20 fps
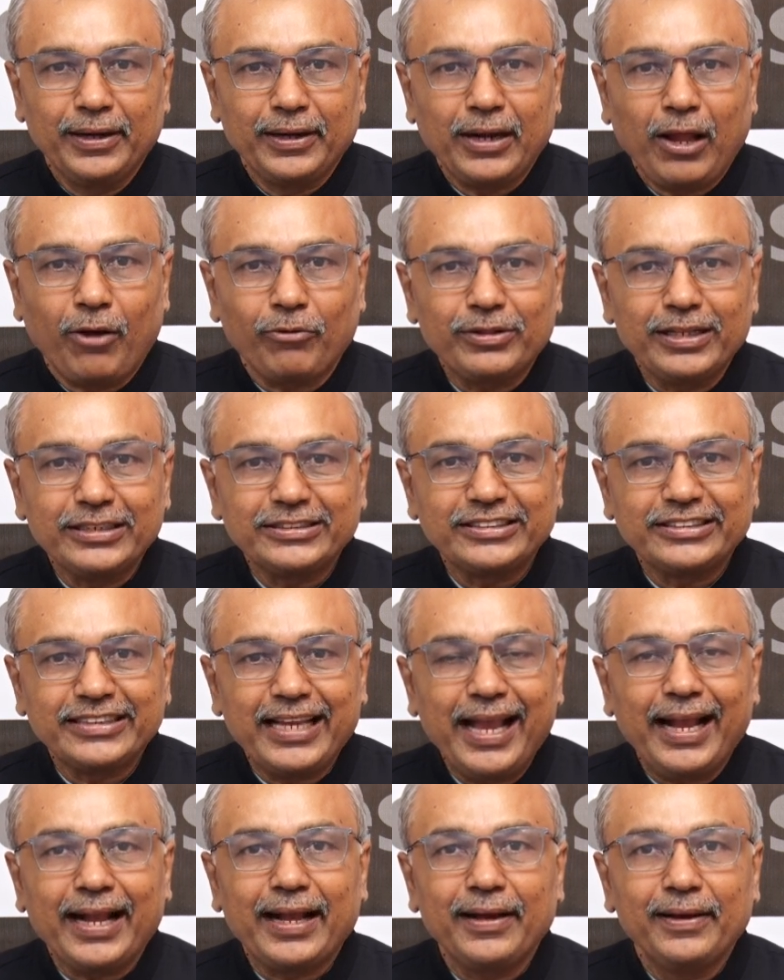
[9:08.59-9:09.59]
Now this
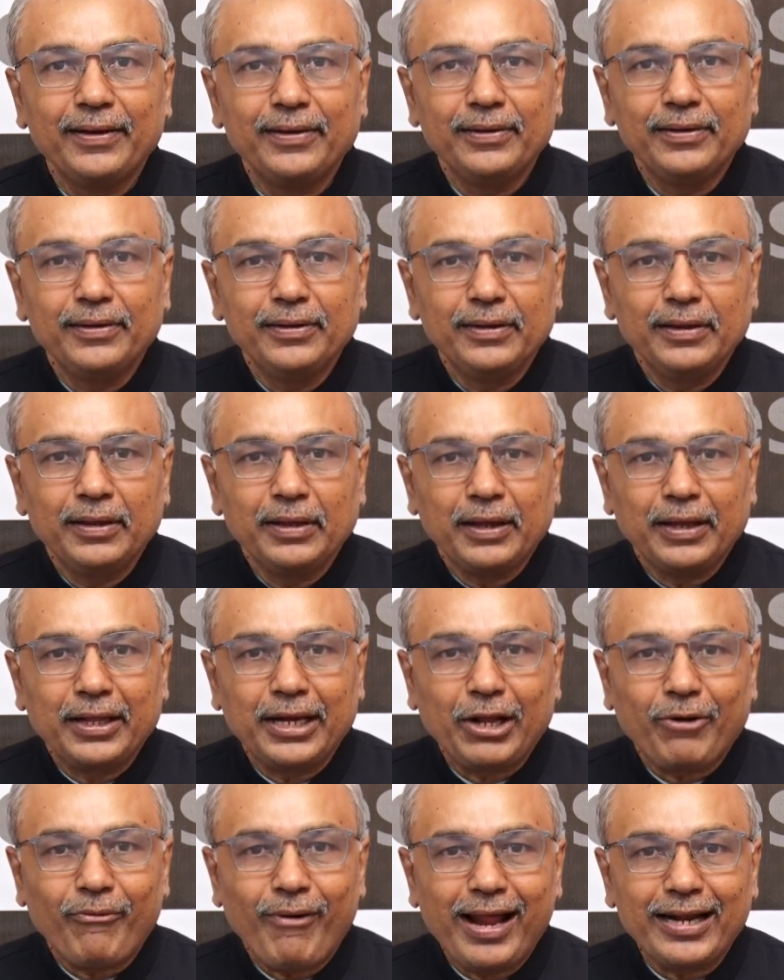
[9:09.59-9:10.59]
check
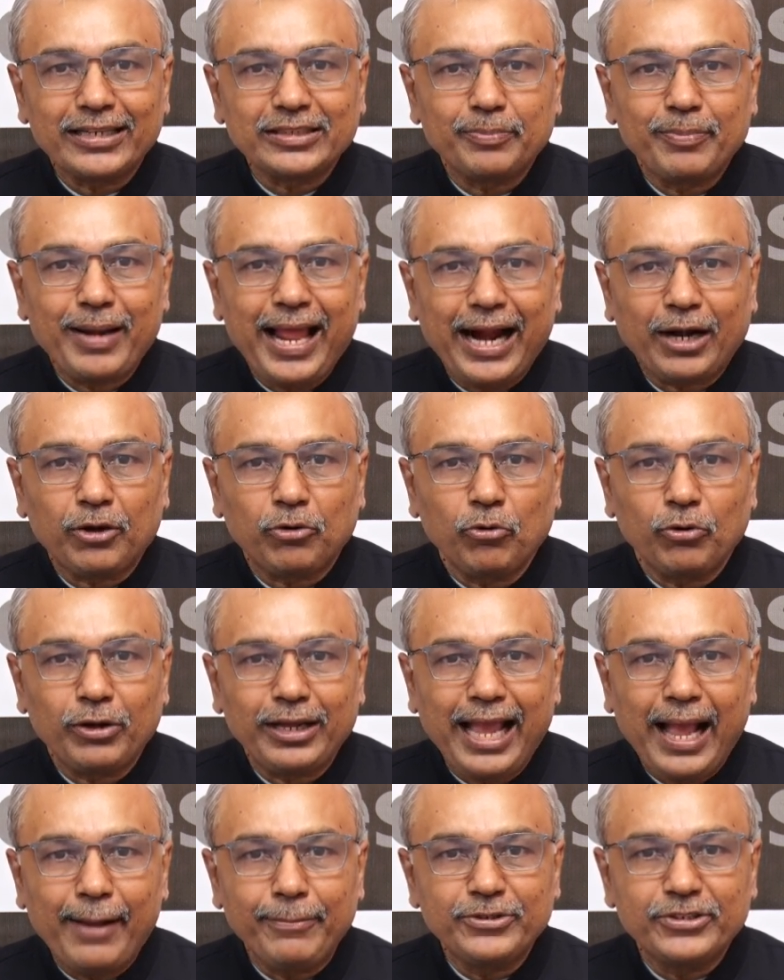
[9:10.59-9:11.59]
requires black to
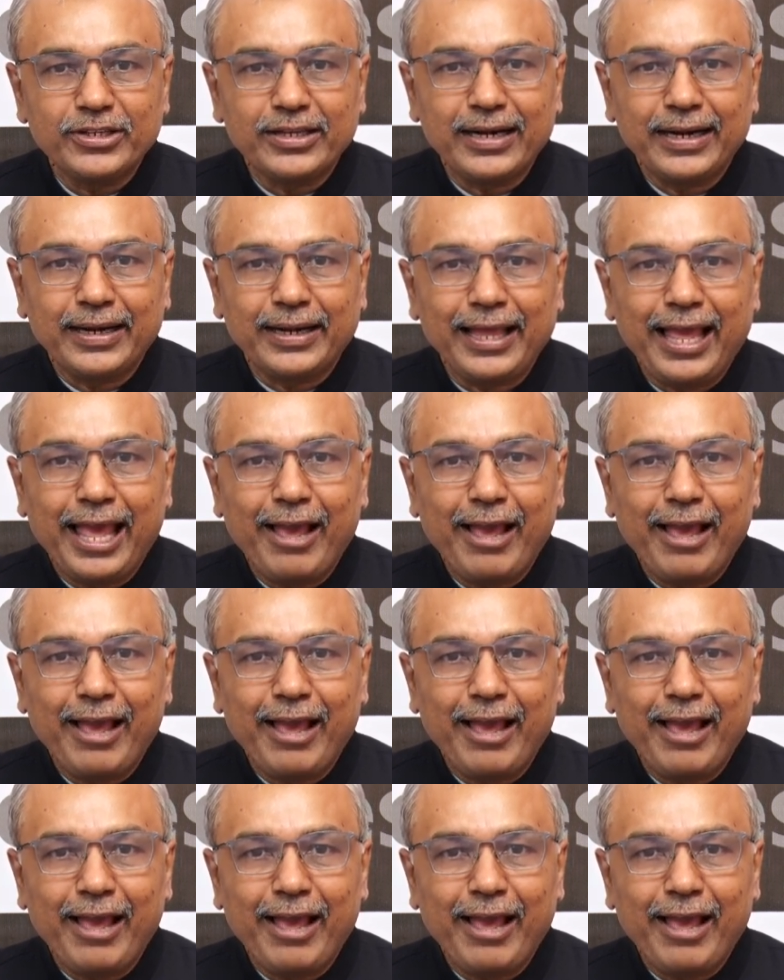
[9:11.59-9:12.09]
capture it.